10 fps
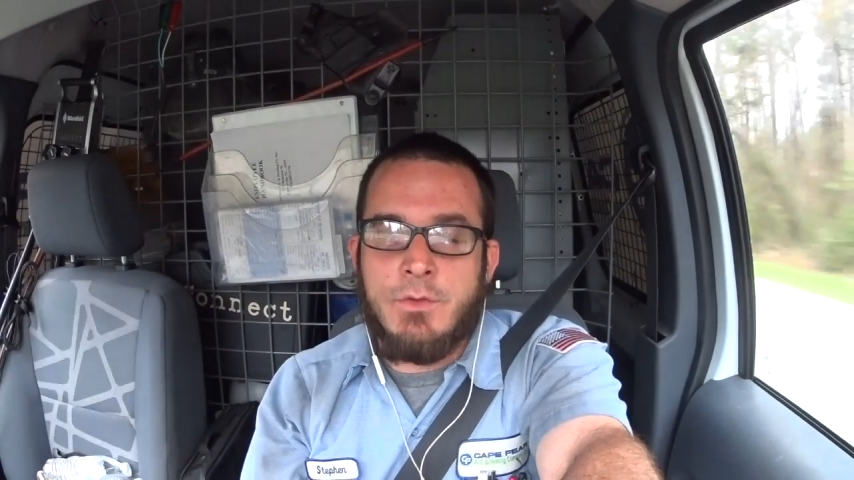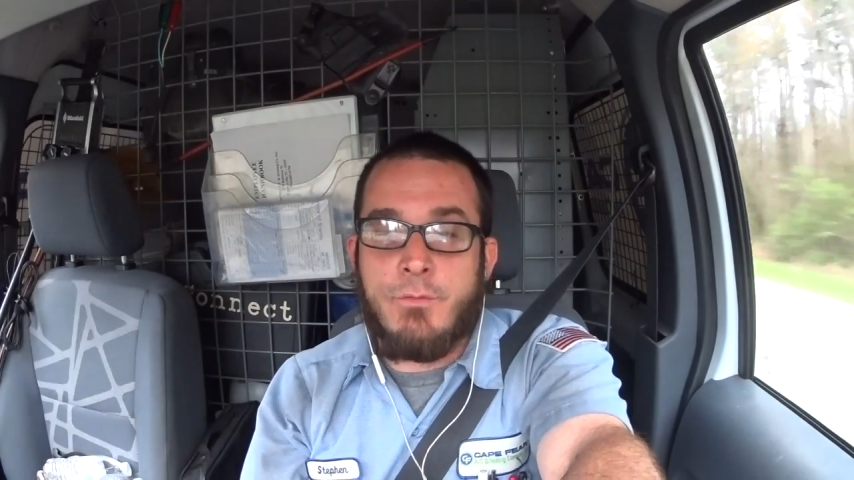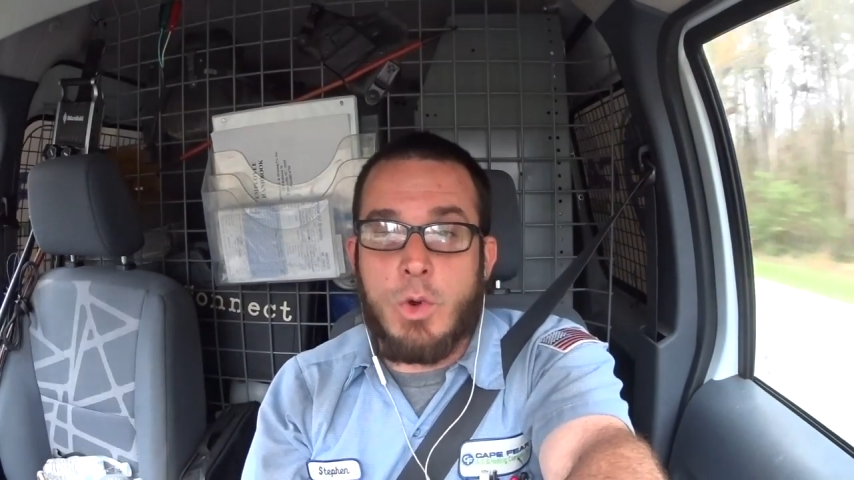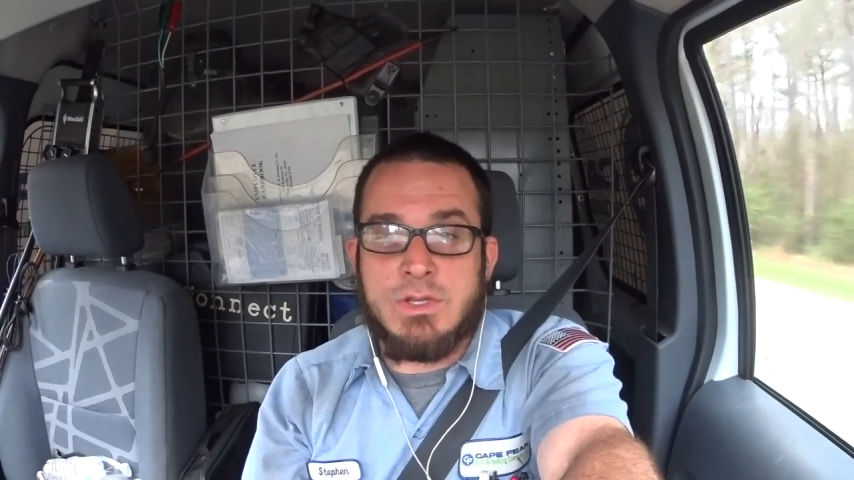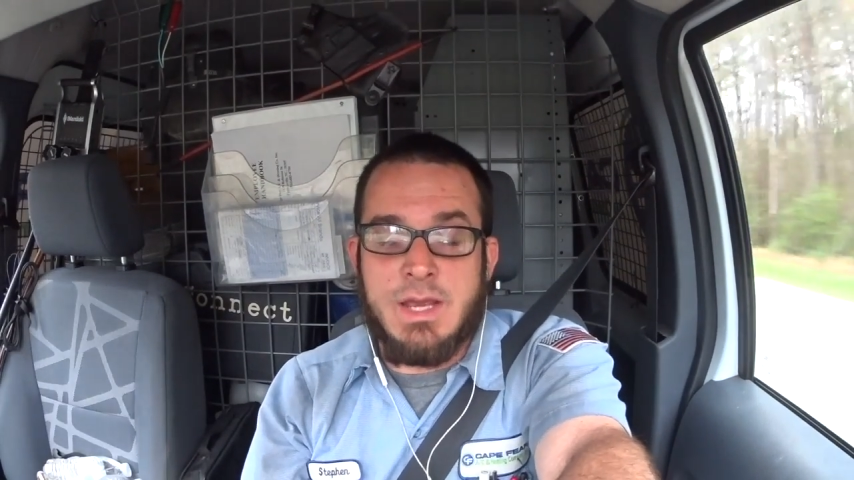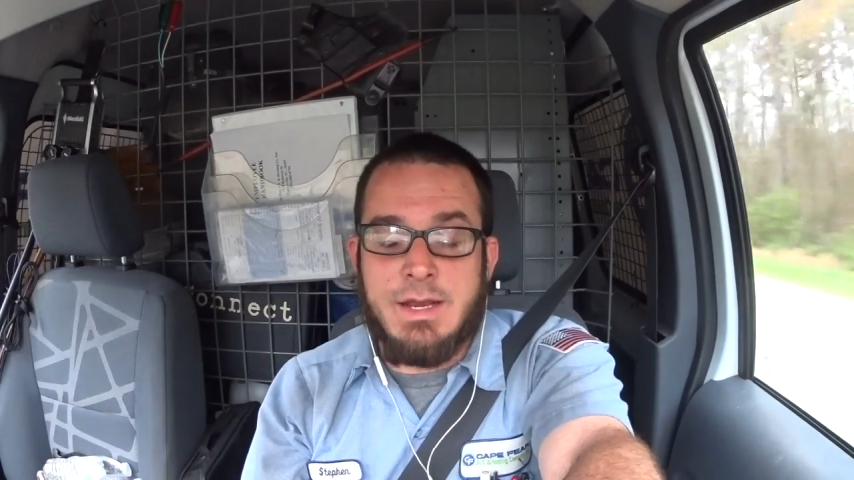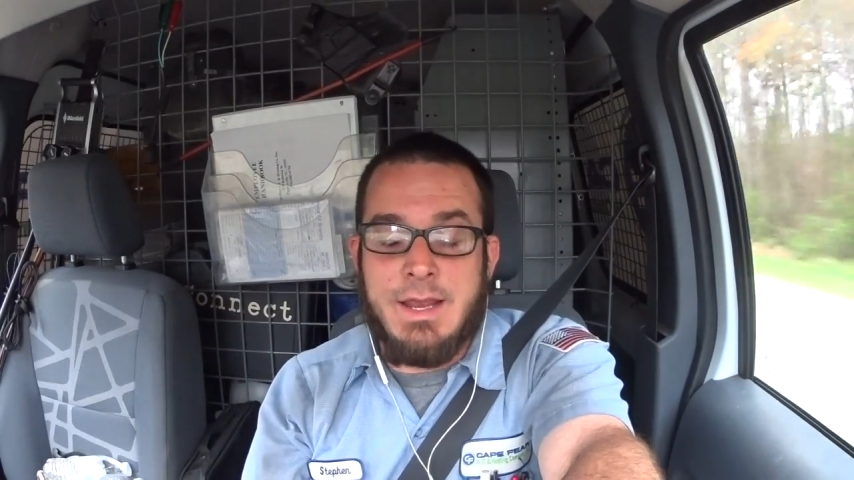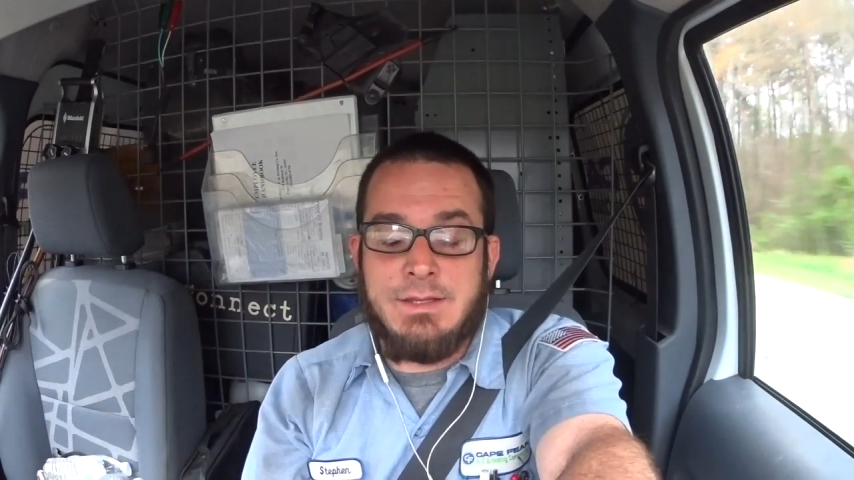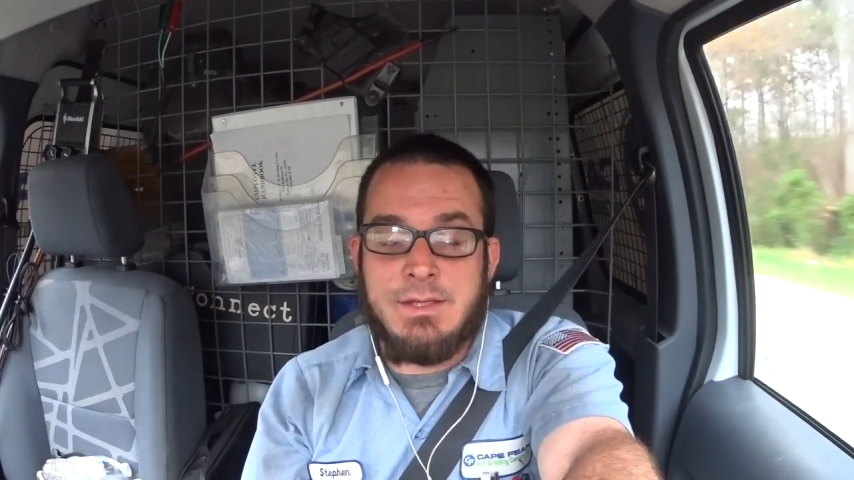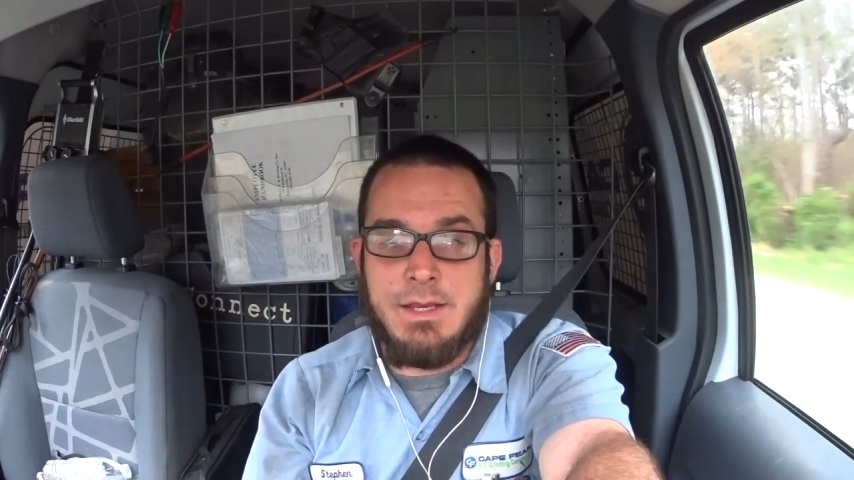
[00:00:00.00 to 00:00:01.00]

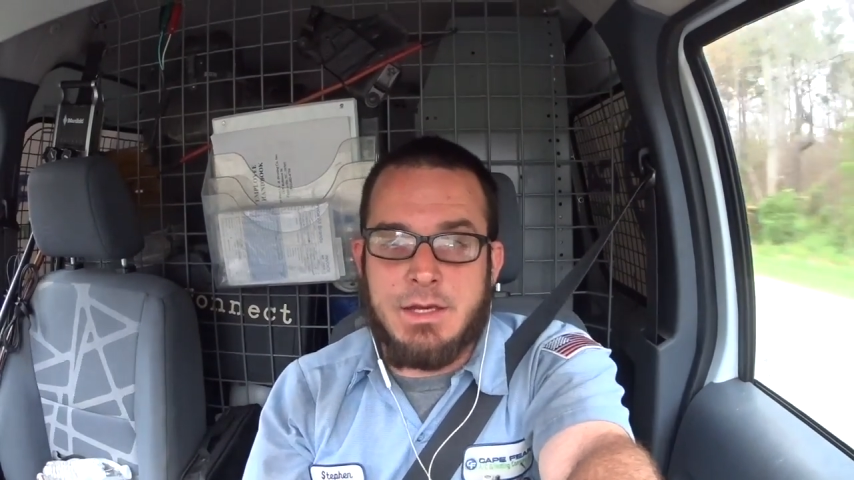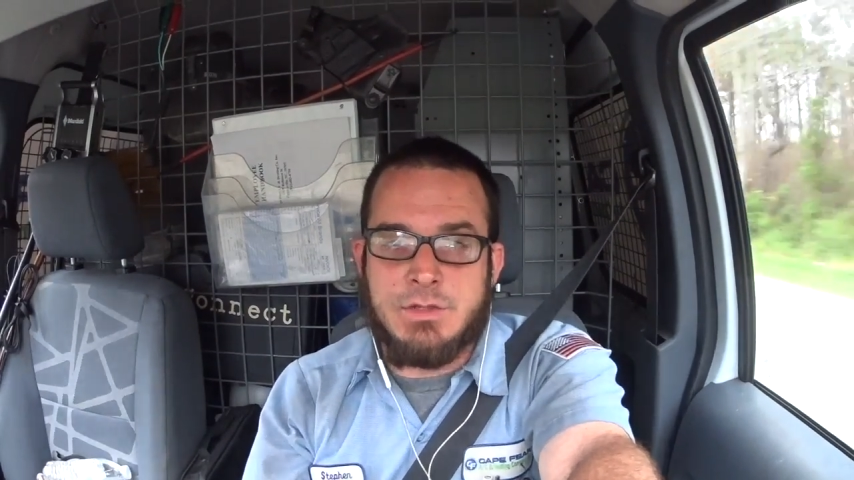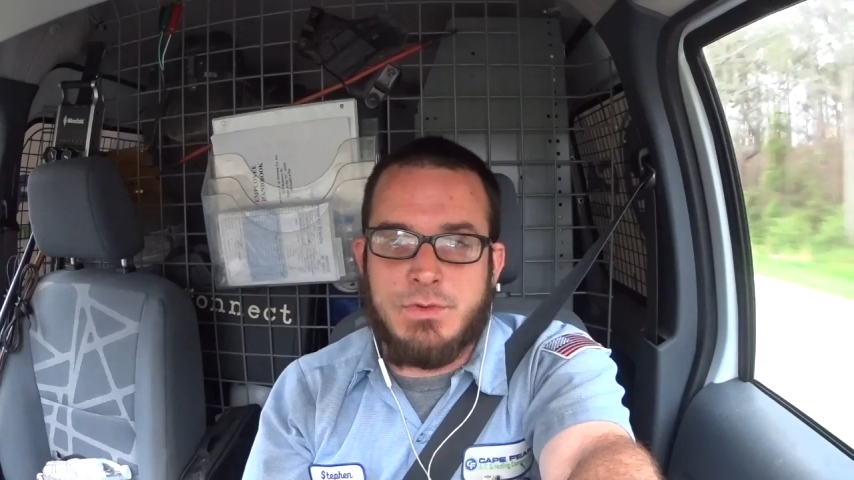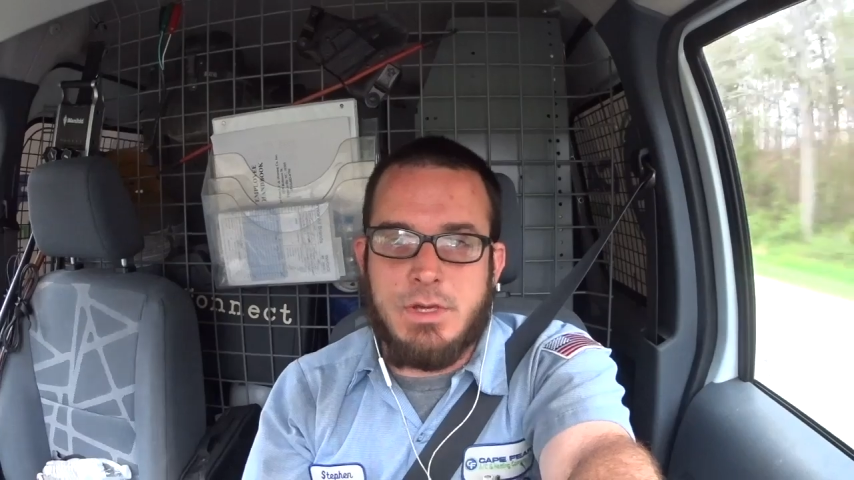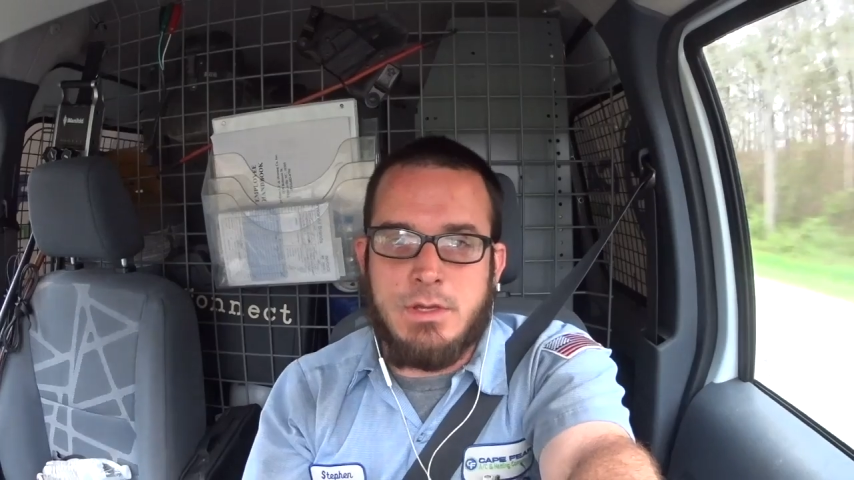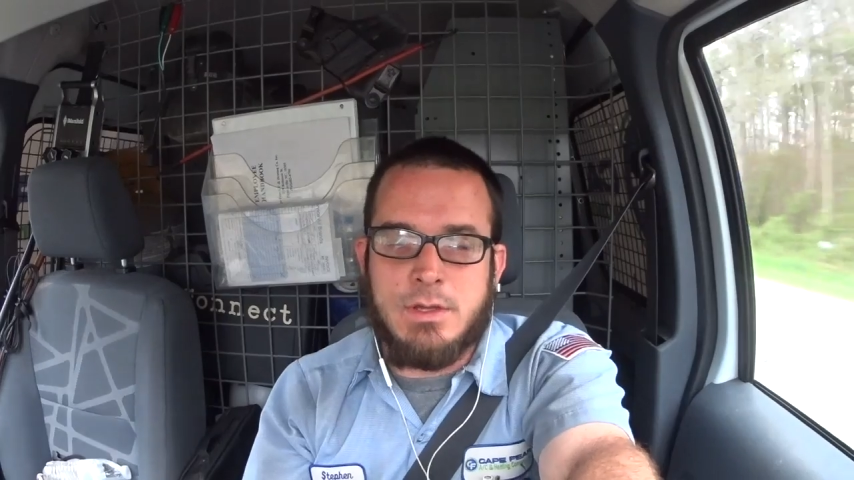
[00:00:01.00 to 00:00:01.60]
410A TXV